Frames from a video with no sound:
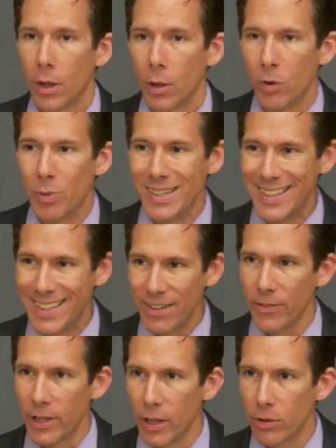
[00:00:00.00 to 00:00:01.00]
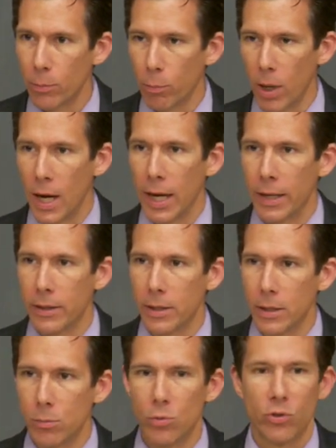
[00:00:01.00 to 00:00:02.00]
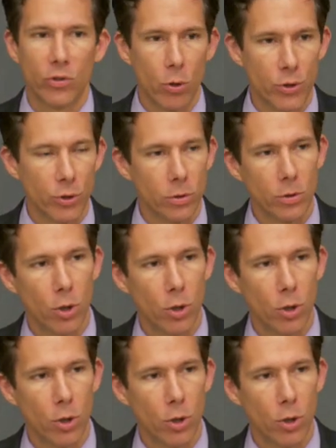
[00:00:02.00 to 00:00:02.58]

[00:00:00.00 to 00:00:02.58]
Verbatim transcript: We've been given it by the social,